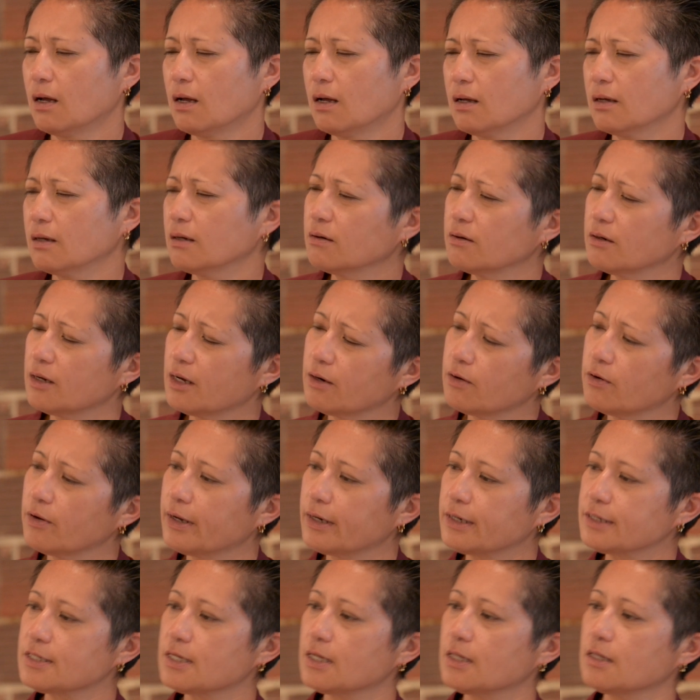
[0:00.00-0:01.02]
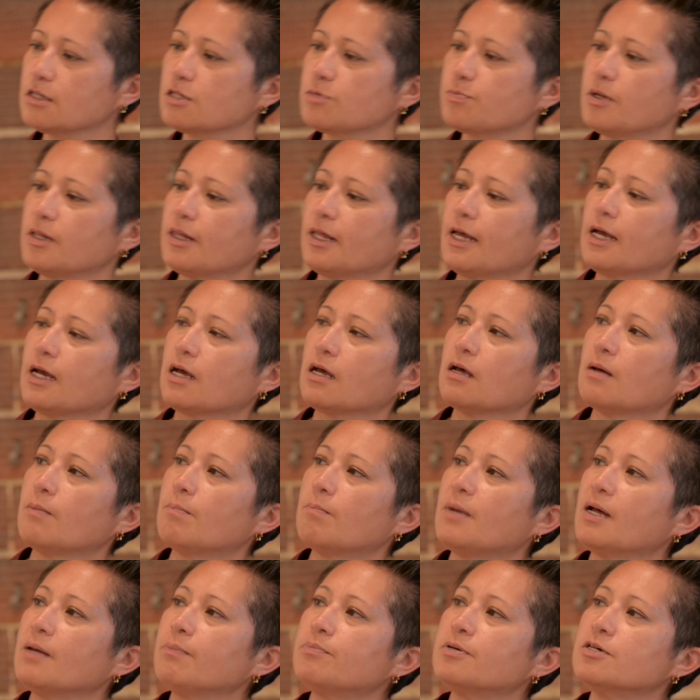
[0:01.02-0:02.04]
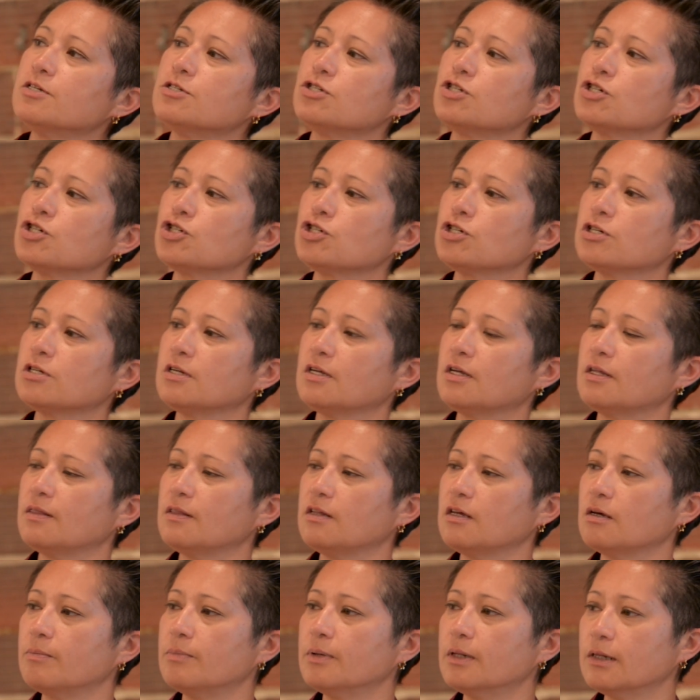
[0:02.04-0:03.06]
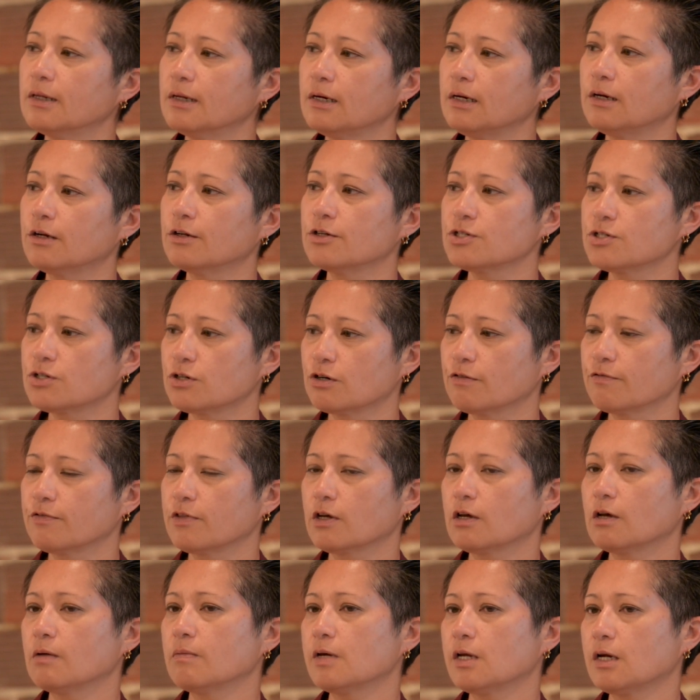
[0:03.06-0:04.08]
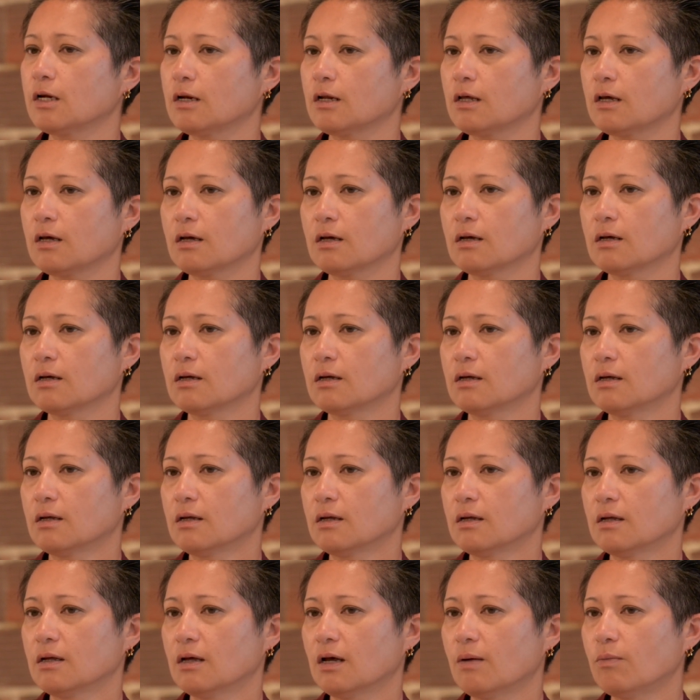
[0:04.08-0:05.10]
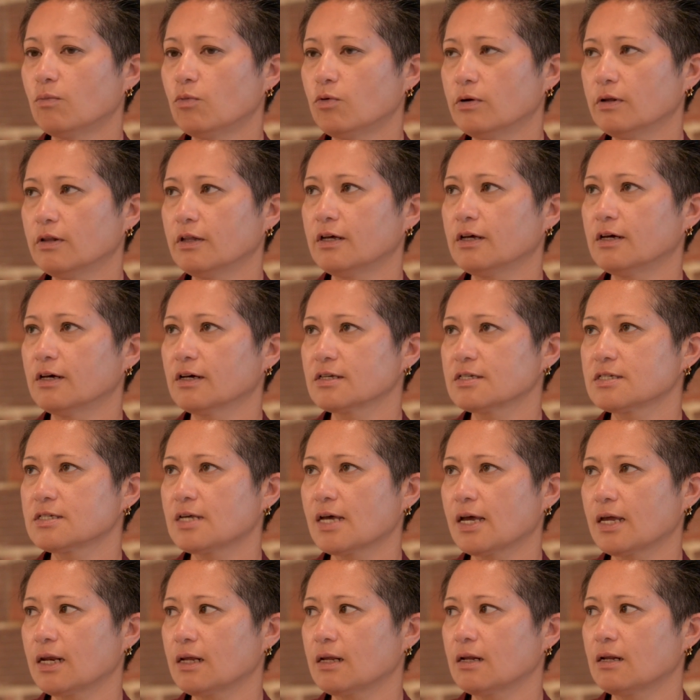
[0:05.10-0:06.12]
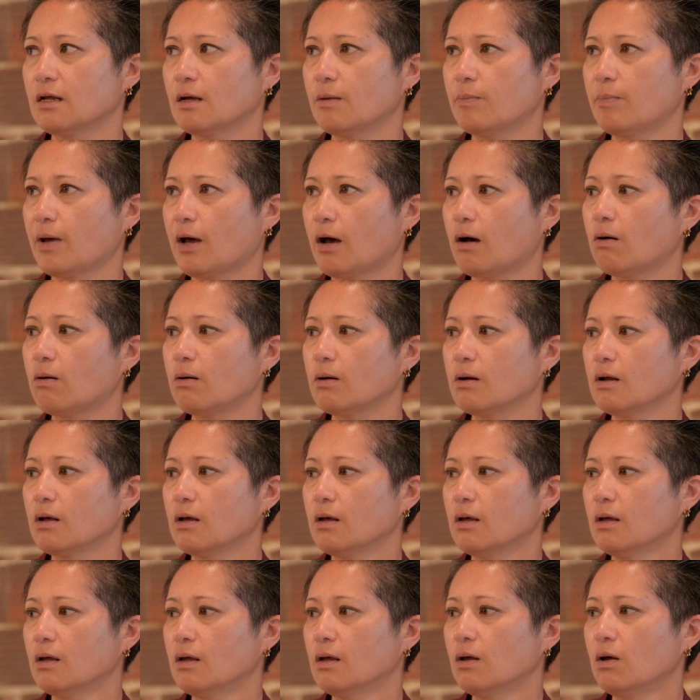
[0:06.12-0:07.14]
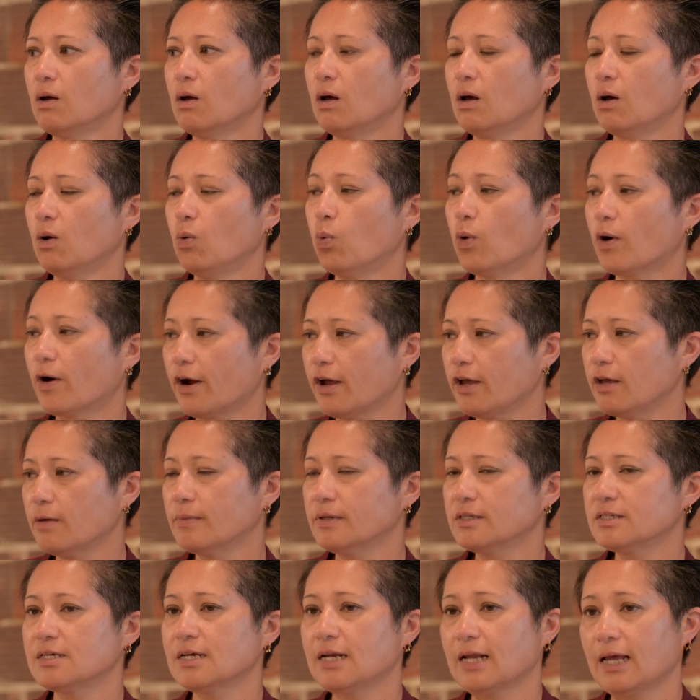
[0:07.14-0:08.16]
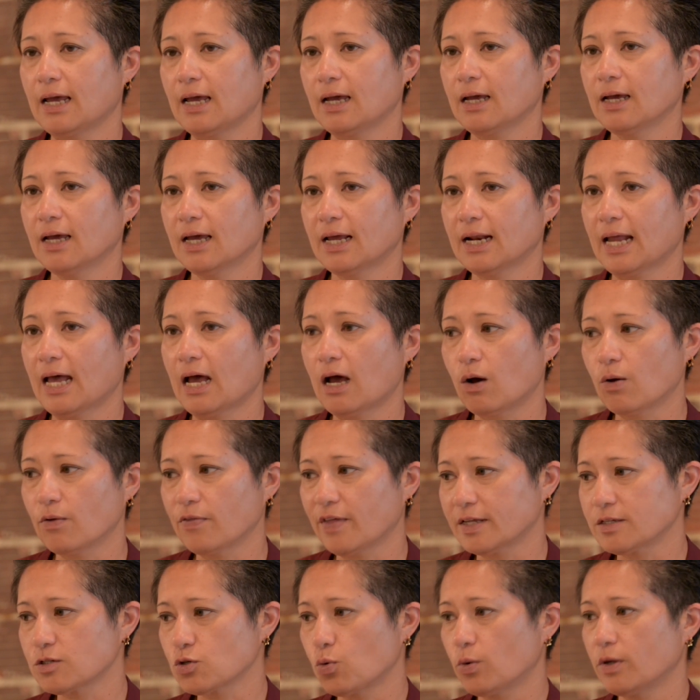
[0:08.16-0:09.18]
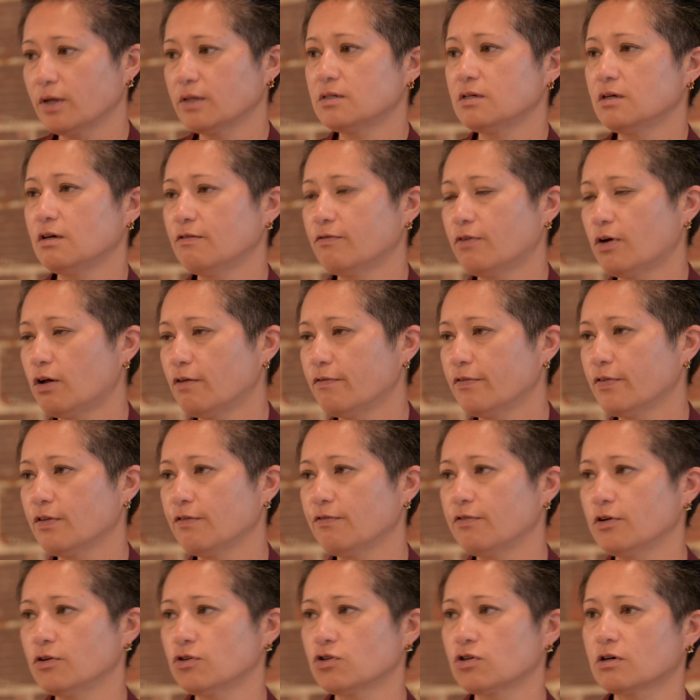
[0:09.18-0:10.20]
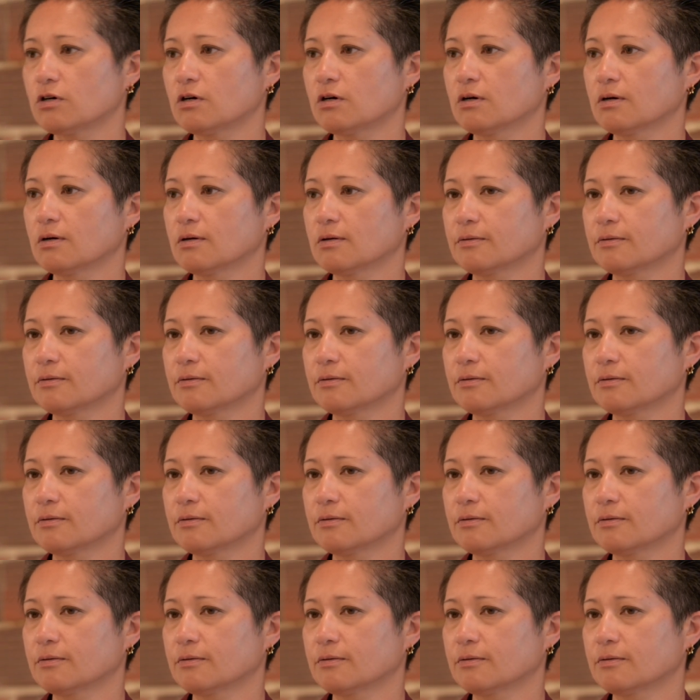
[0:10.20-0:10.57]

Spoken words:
don't know how to say this, but like my position in the ability to serve the community. I'm really excited about where I am in today and how that's going to evolve in the future.